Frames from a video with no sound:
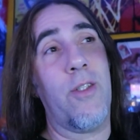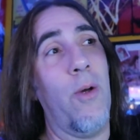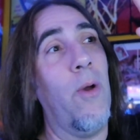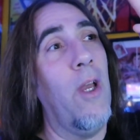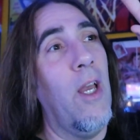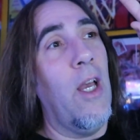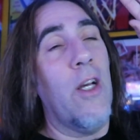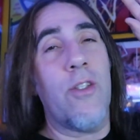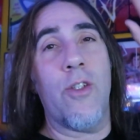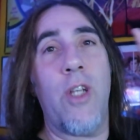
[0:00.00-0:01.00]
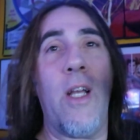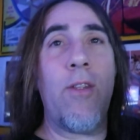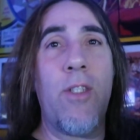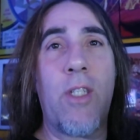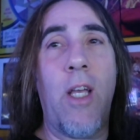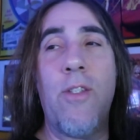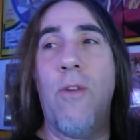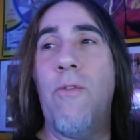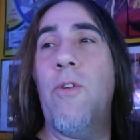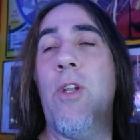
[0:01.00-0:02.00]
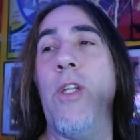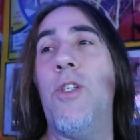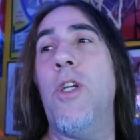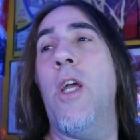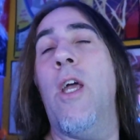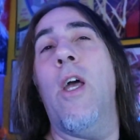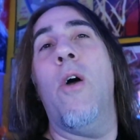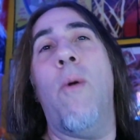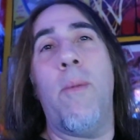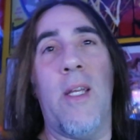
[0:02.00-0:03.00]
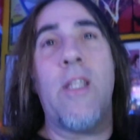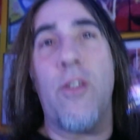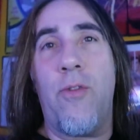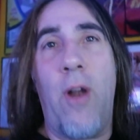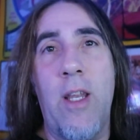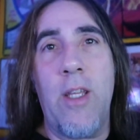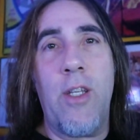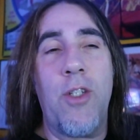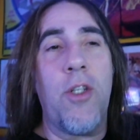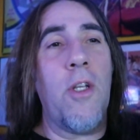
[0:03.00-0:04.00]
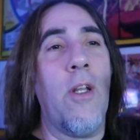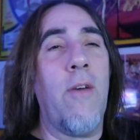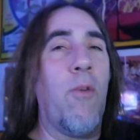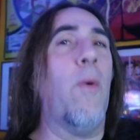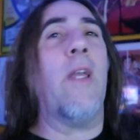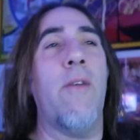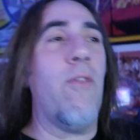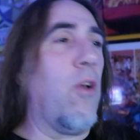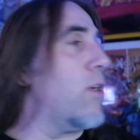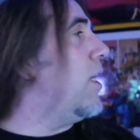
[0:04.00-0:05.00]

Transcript: So, so check out the Sky Zone footage while we get this Friday edition of the weekend vlog